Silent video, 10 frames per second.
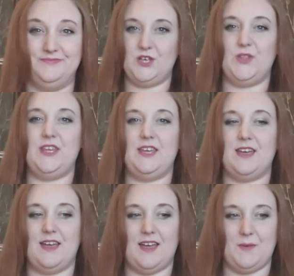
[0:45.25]
So the
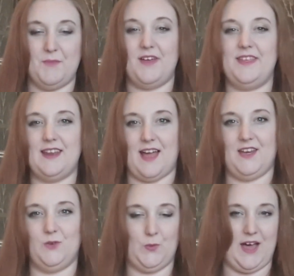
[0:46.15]
Merlin
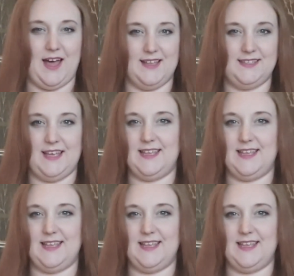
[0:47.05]
Annual Pass